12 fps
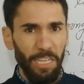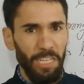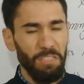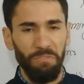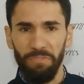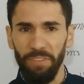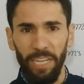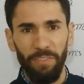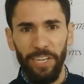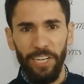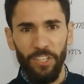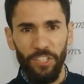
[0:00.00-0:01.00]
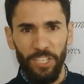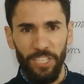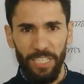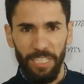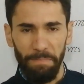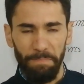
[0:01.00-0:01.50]
It's very
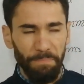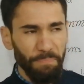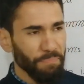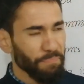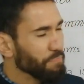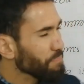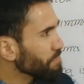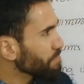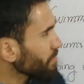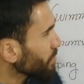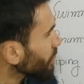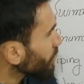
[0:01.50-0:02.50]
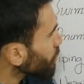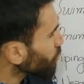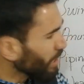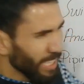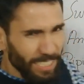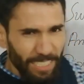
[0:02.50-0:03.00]
interesting.
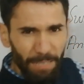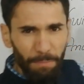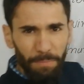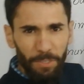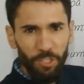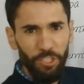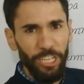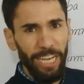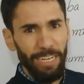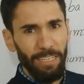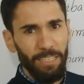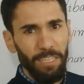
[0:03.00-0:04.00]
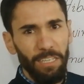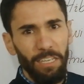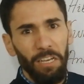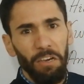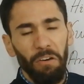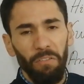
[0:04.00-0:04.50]
So let's come to gerund.
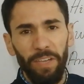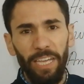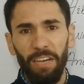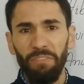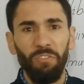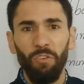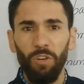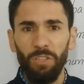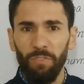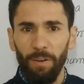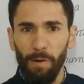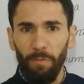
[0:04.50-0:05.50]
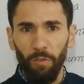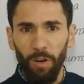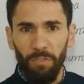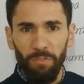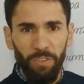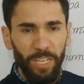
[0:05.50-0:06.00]
We have fourth form of verb.